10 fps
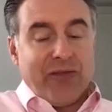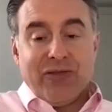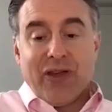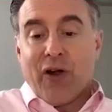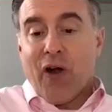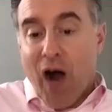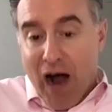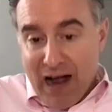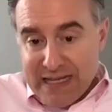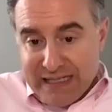the
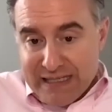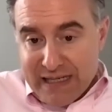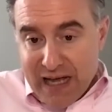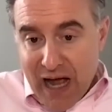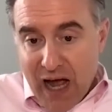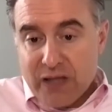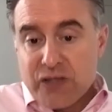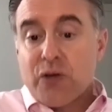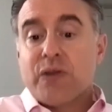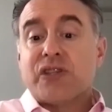cost
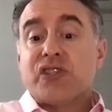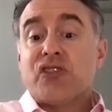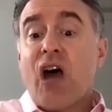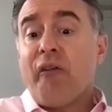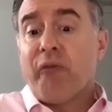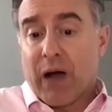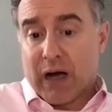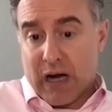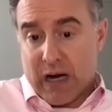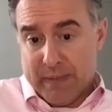to the software
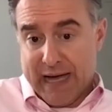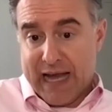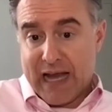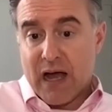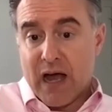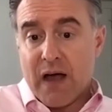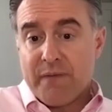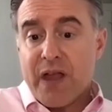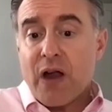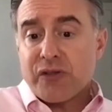company
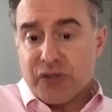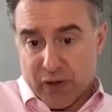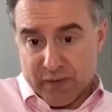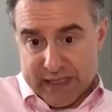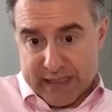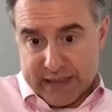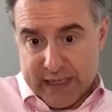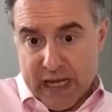of their service.